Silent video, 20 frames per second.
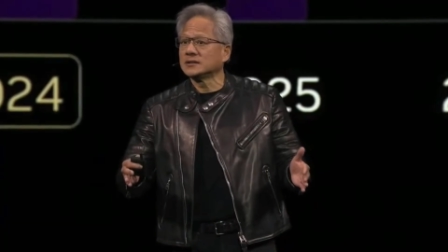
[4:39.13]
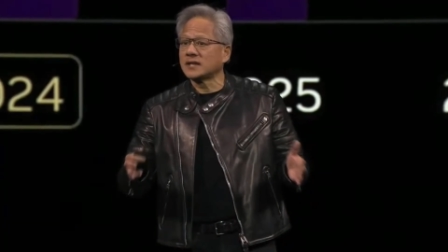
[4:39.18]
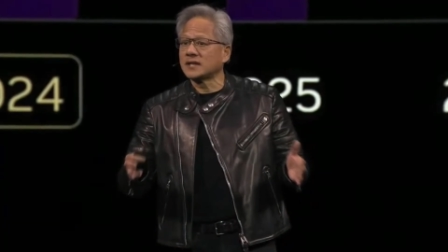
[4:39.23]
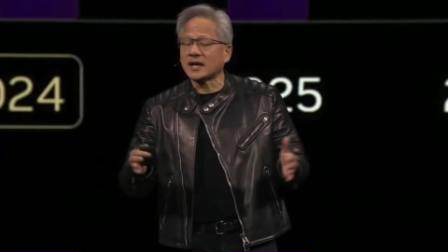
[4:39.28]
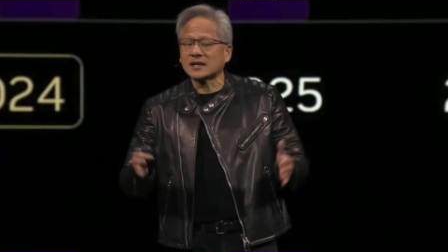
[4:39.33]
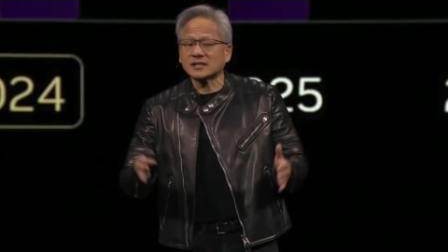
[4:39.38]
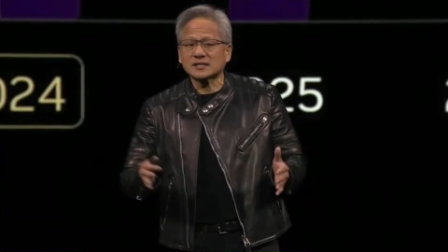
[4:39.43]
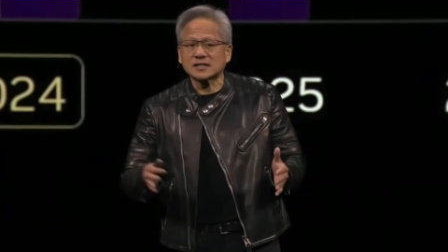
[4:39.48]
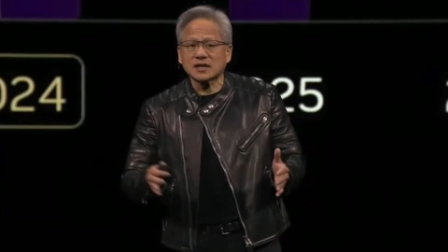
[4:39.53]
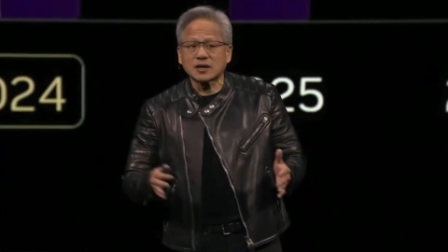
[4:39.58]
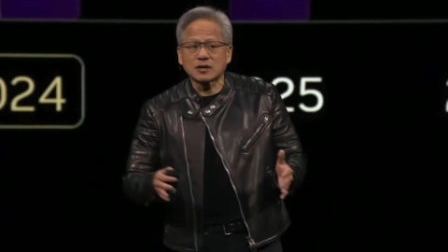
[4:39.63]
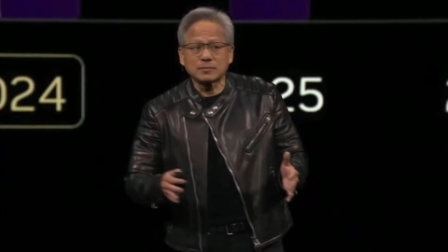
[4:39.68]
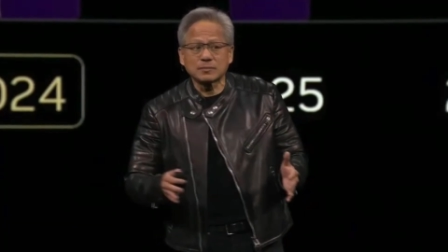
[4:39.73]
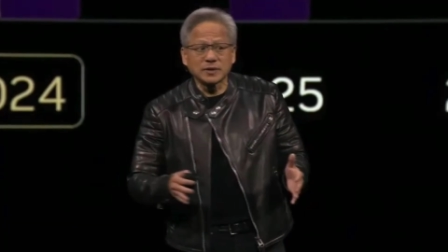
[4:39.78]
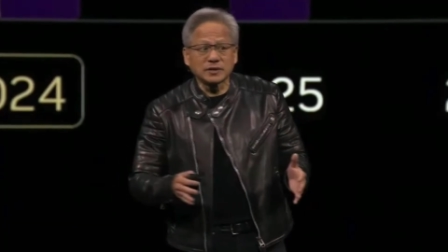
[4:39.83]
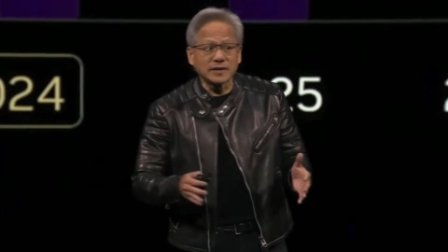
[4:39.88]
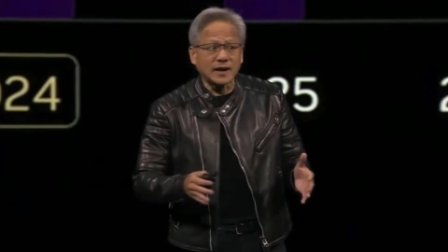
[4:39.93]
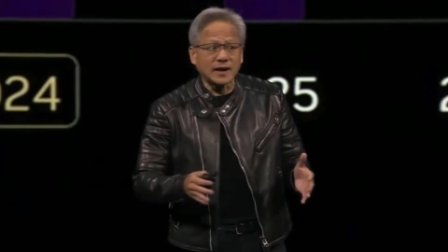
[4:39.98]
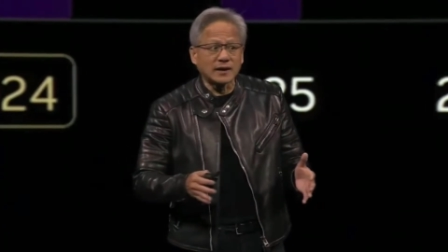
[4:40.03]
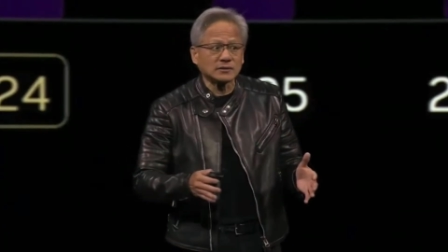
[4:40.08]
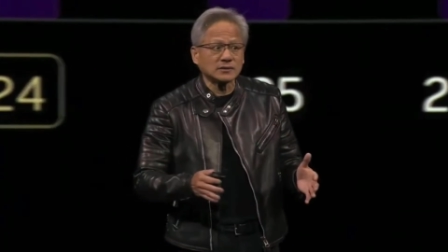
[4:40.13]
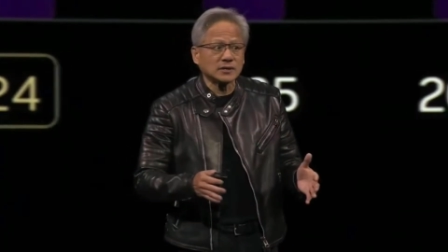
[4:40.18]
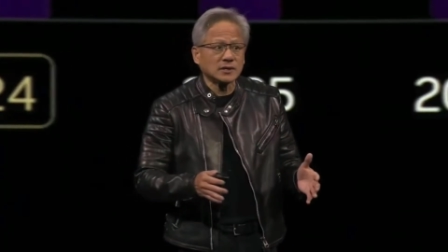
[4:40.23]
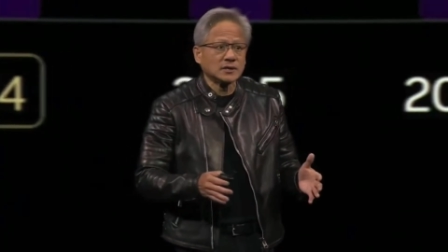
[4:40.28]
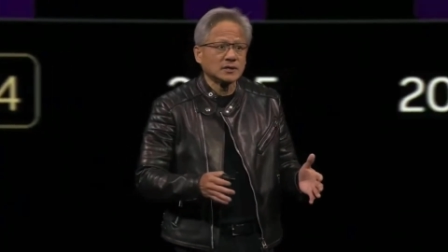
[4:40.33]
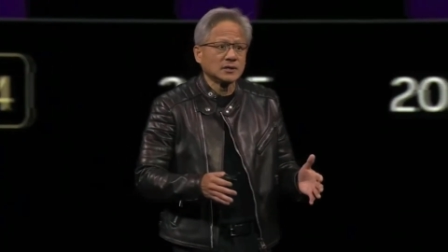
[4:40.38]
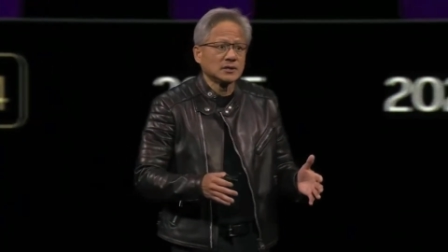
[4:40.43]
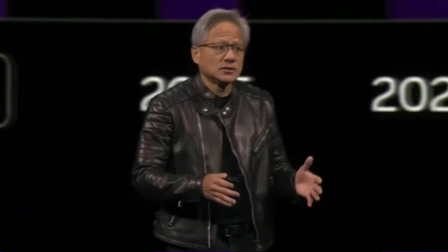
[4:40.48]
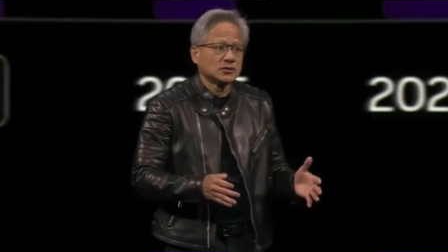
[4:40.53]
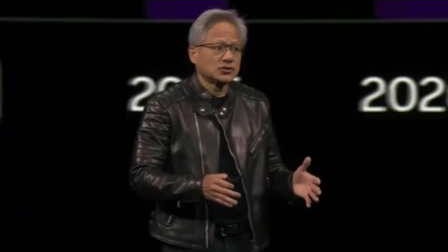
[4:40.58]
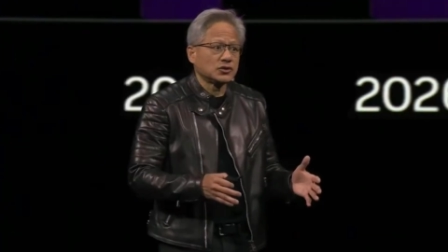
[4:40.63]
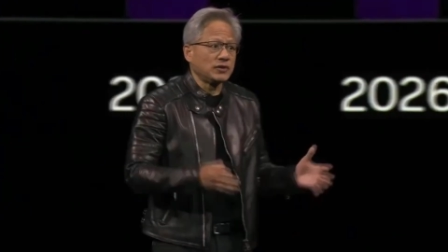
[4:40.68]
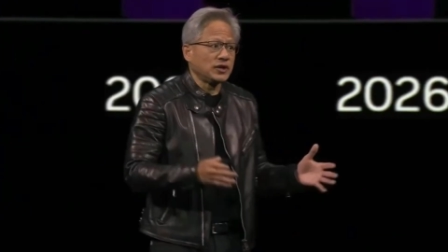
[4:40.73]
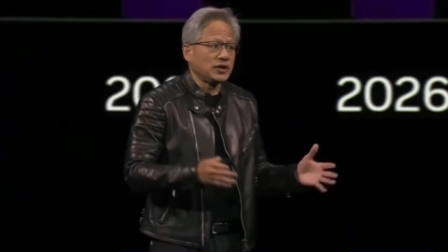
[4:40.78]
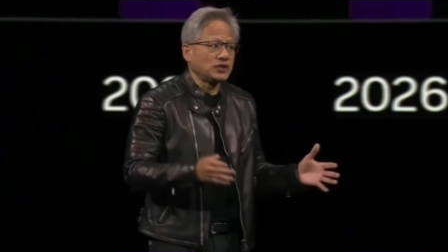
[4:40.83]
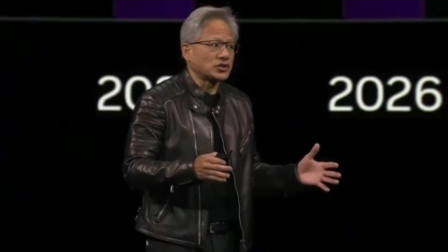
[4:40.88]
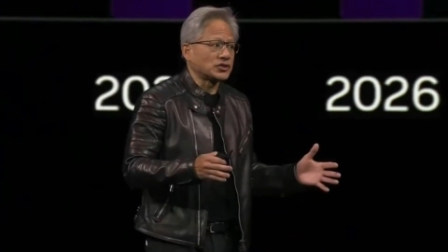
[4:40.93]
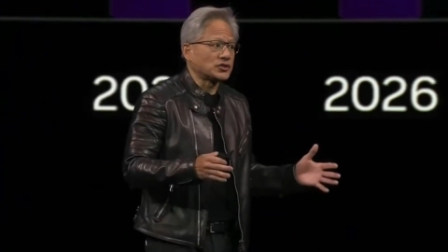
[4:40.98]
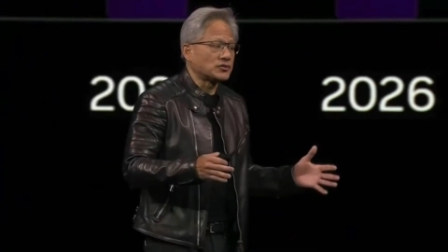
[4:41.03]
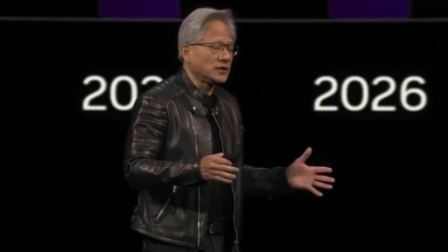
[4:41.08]
comes on stage wearing
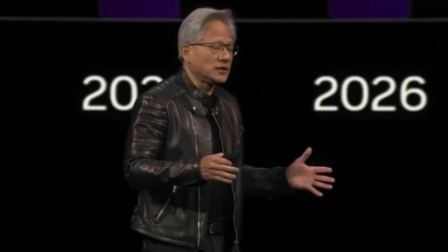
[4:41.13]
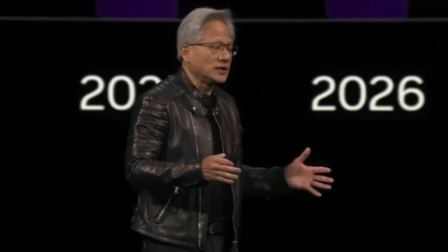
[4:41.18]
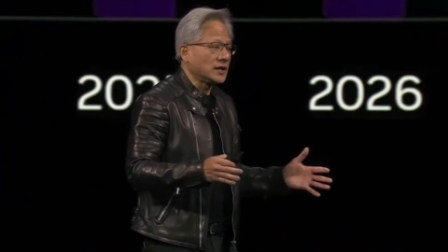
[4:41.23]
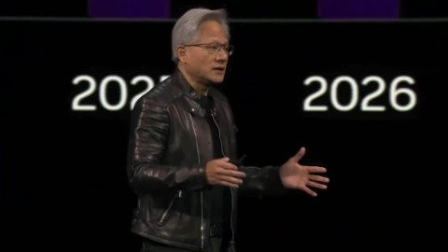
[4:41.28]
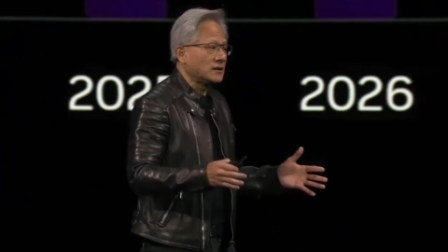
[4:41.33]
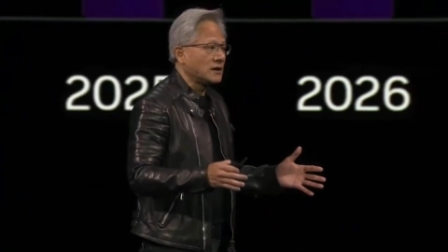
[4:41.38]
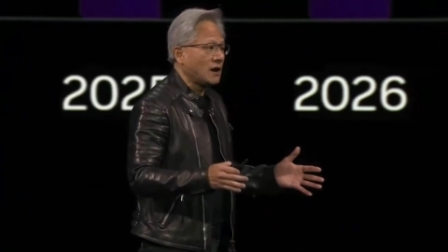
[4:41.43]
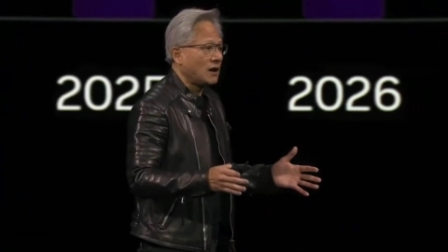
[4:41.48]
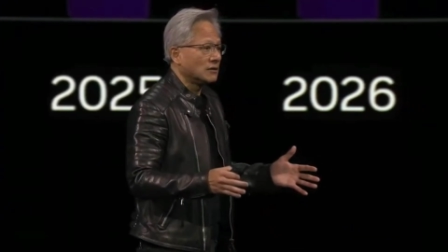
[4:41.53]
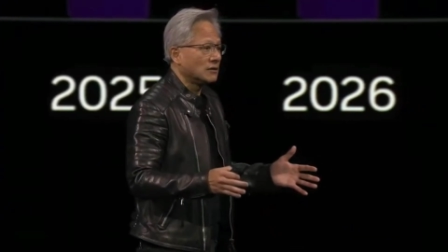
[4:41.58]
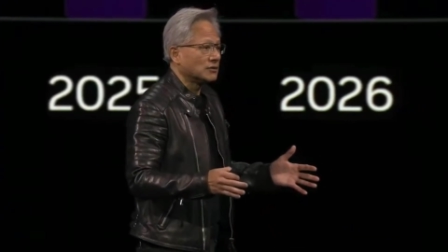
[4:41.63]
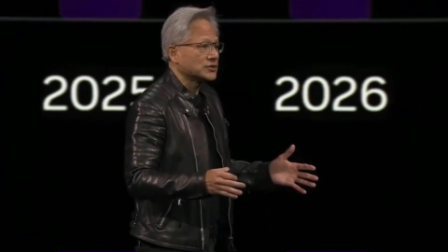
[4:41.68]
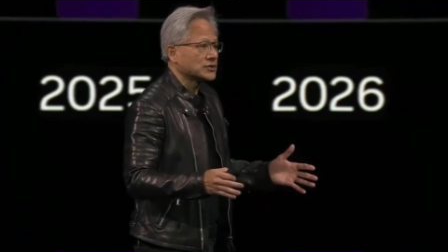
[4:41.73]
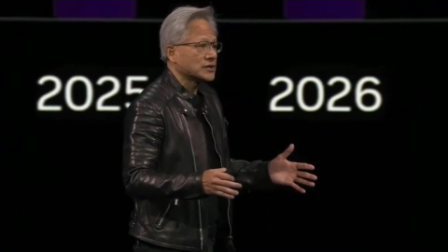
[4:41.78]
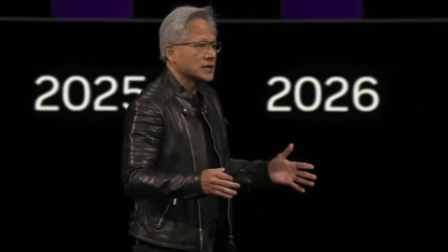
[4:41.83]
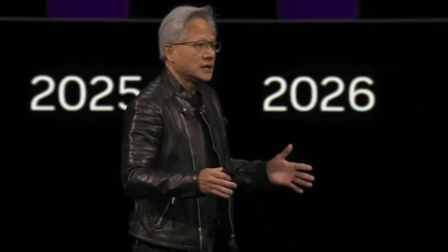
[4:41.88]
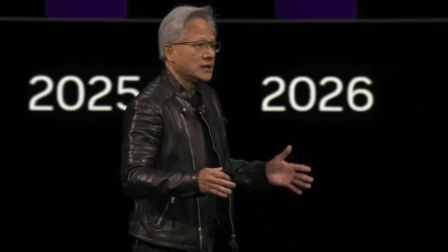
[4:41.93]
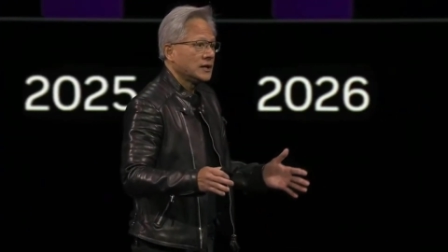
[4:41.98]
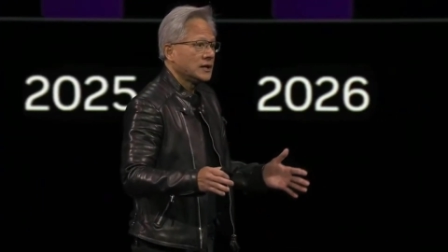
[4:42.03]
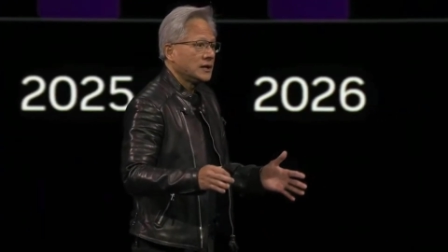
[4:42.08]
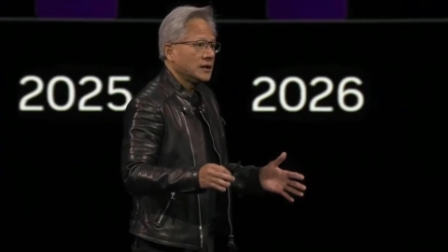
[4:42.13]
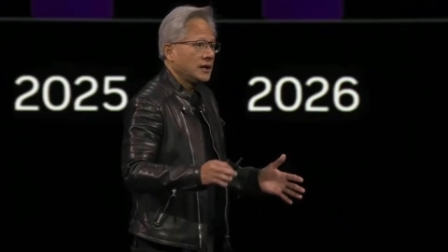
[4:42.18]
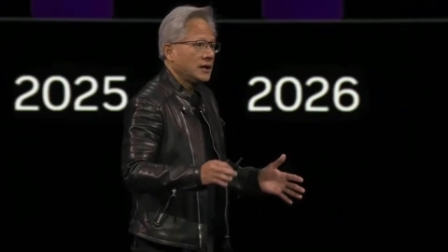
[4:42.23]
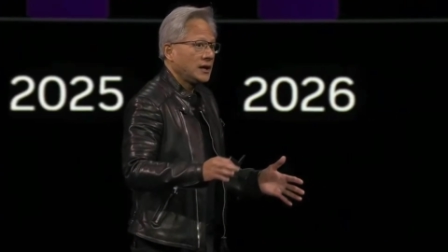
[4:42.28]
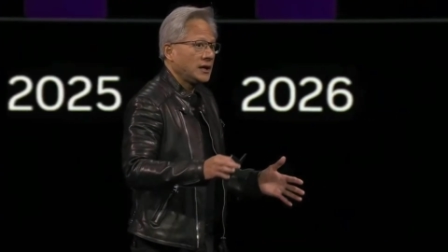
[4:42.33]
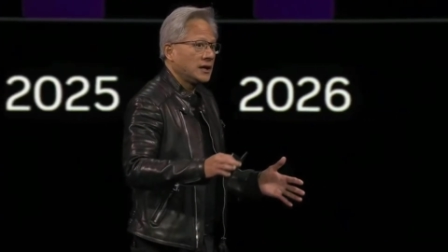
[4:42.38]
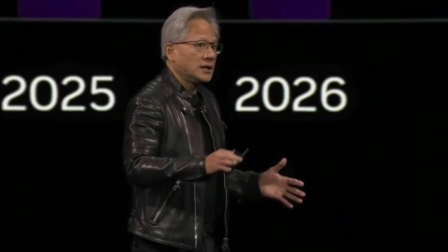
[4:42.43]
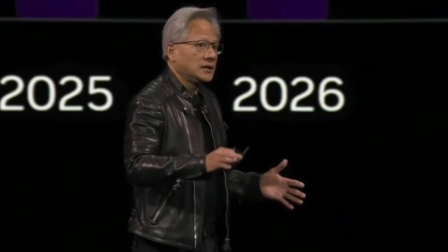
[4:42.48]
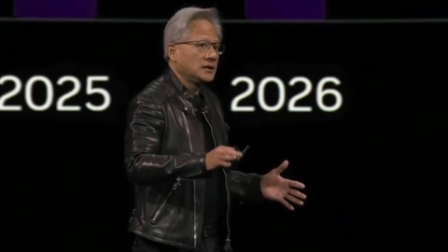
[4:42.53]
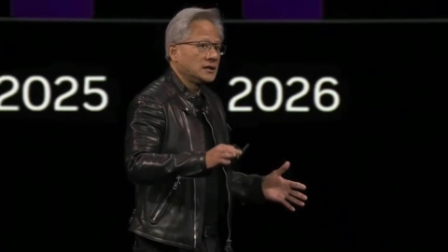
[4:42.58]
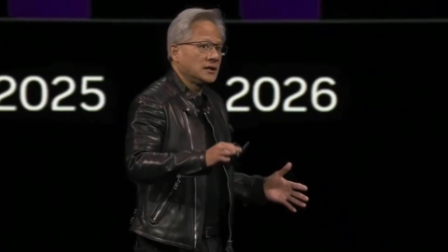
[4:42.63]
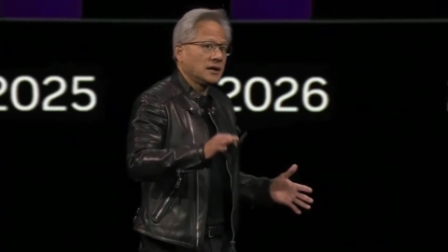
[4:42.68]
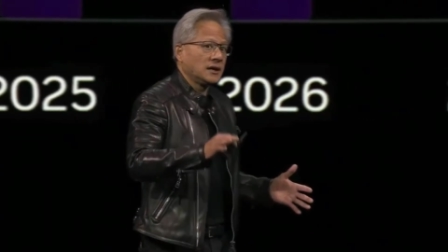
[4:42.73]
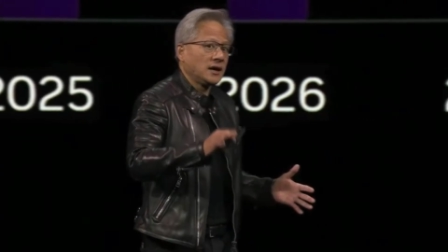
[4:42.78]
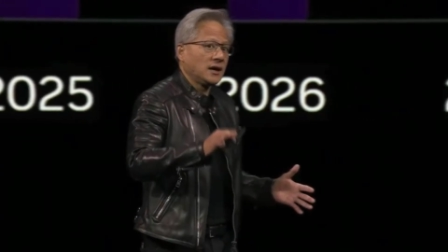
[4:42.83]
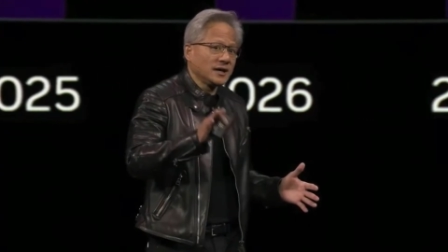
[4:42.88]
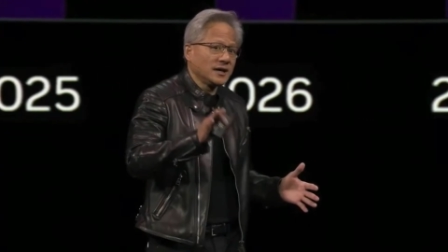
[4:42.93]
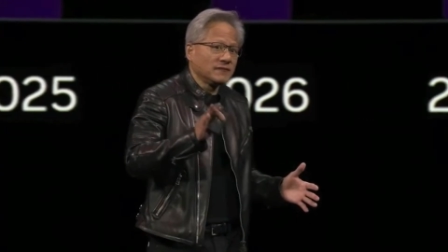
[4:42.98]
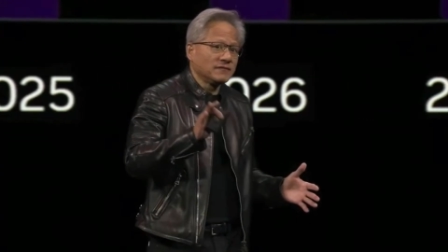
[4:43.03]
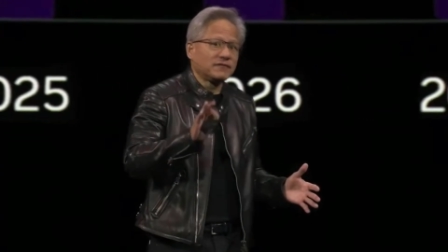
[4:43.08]
his black leather jacket,
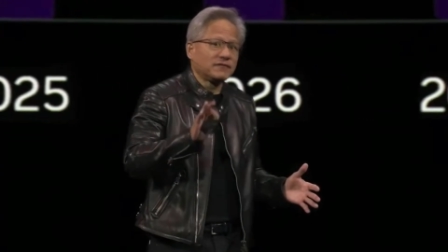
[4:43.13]
telling the